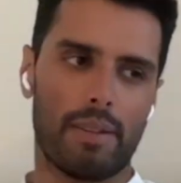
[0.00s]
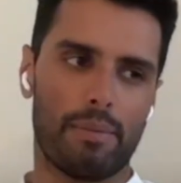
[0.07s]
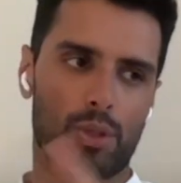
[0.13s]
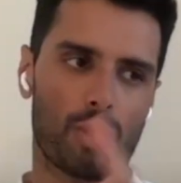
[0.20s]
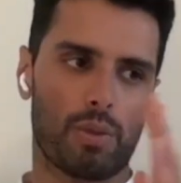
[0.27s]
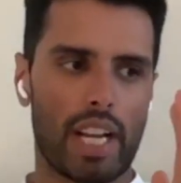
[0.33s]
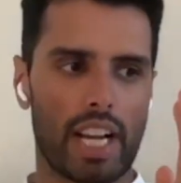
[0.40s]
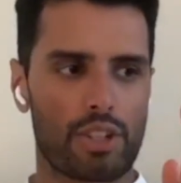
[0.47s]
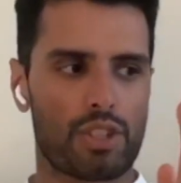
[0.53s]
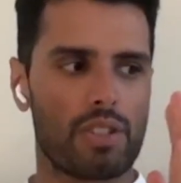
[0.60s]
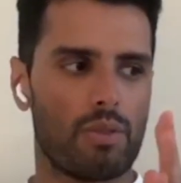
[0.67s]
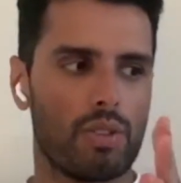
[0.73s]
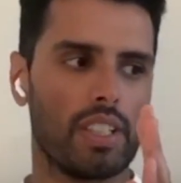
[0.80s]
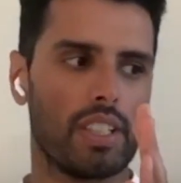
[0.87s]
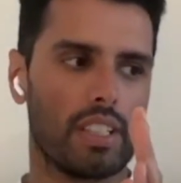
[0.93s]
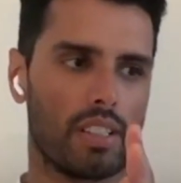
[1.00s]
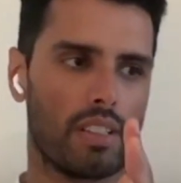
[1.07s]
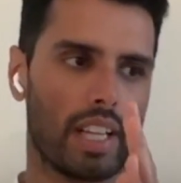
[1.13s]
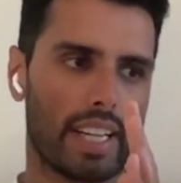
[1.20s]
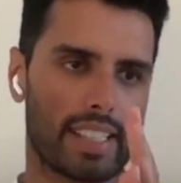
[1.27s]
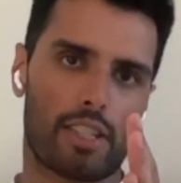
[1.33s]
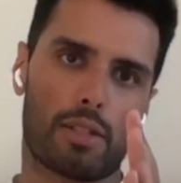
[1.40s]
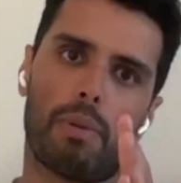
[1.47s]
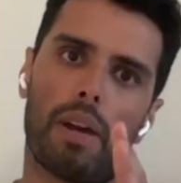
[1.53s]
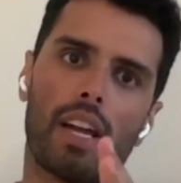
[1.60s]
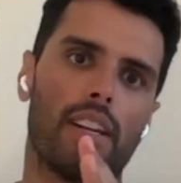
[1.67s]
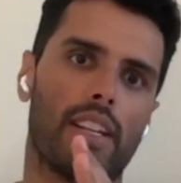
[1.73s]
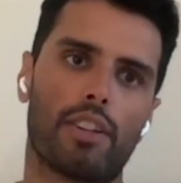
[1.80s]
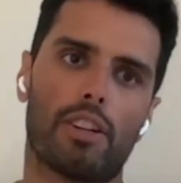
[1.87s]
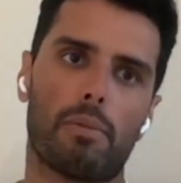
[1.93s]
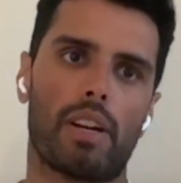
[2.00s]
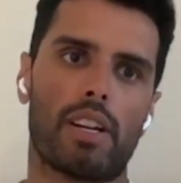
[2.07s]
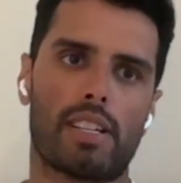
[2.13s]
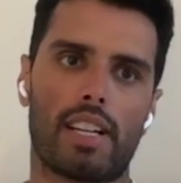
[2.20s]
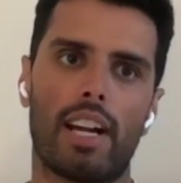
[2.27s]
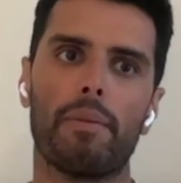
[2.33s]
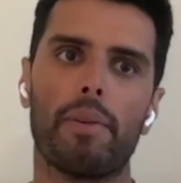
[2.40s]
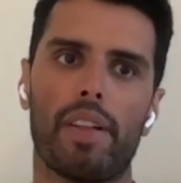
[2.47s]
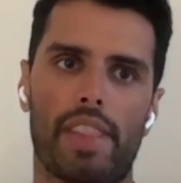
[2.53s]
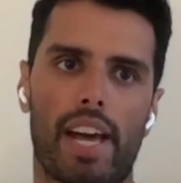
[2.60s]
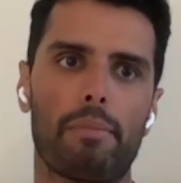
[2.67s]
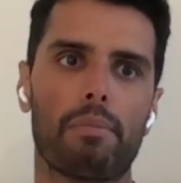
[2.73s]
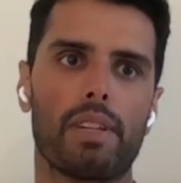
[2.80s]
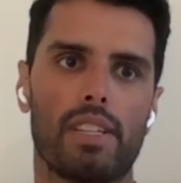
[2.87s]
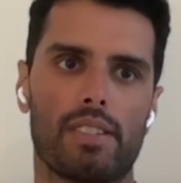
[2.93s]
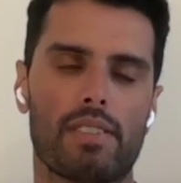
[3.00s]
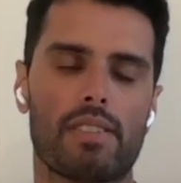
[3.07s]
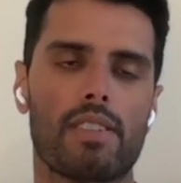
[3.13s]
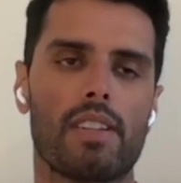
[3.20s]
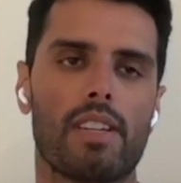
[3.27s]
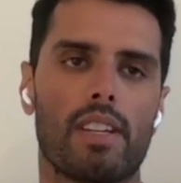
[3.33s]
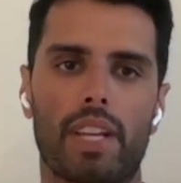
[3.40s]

So we actually really like to spend a good amount of time on that piece.